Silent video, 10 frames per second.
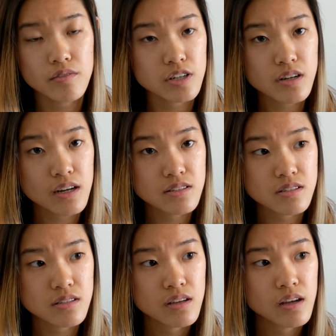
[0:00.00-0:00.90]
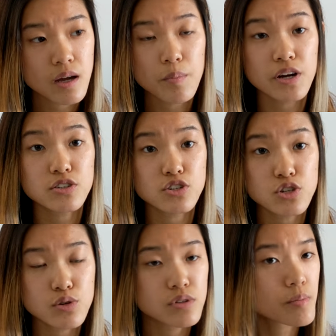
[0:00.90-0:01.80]
of our dots compared to
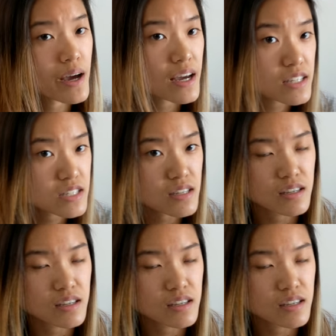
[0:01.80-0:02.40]
two in the past,